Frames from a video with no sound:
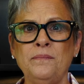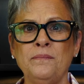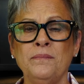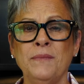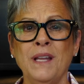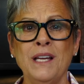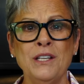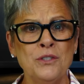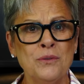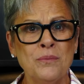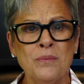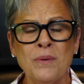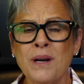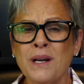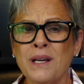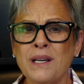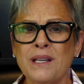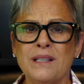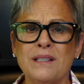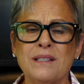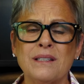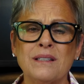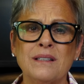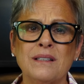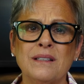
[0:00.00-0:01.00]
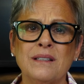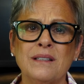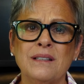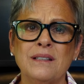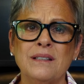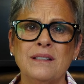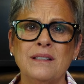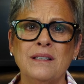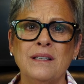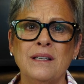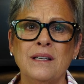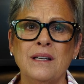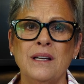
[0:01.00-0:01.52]
That's right.
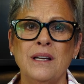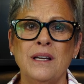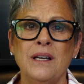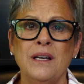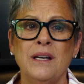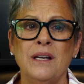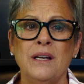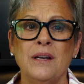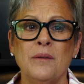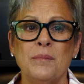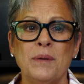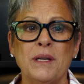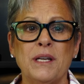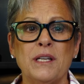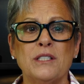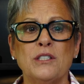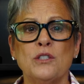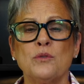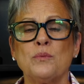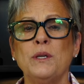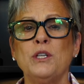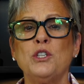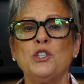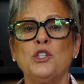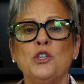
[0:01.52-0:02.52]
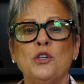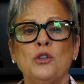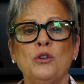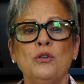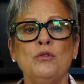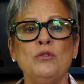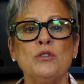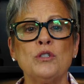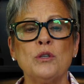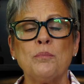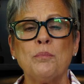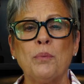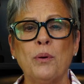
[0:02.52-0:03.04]
Because as we
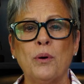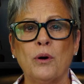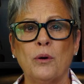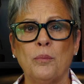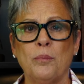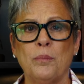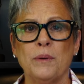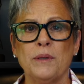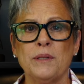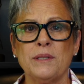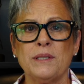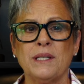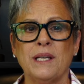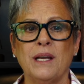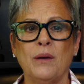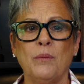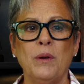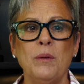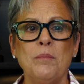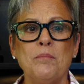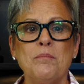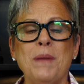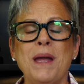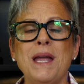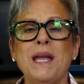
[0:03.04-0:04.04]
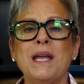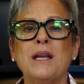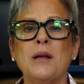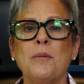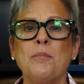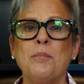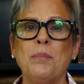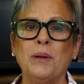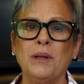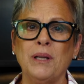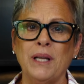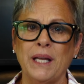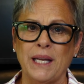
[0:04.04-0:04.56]
choose a purpose and we make a
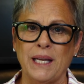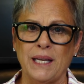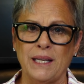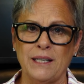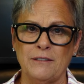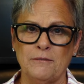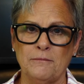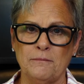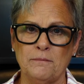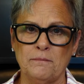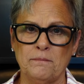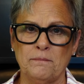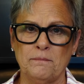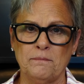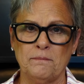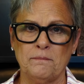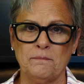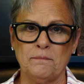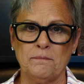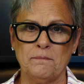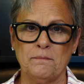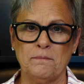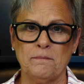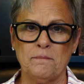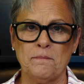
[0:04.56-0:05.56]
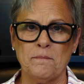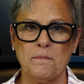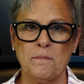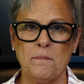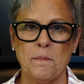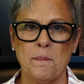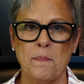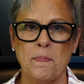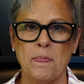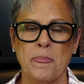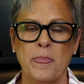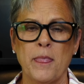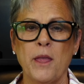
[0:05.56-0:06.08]
plan,
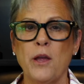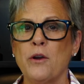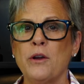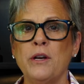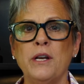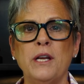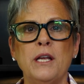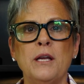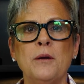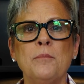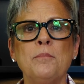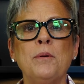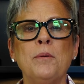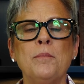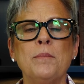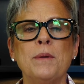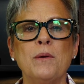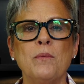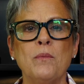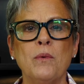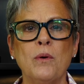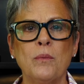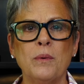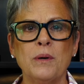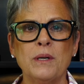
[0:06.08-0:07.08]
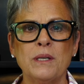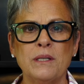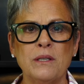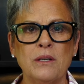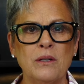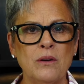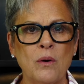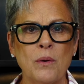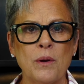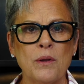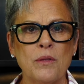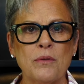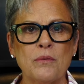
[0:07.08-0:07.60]
you're going to implement what we're
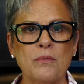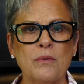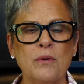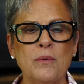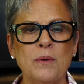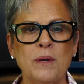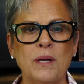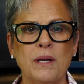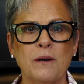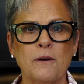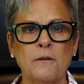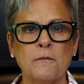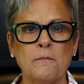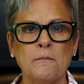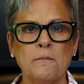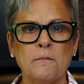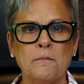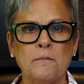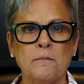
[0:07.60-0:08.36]
going through here.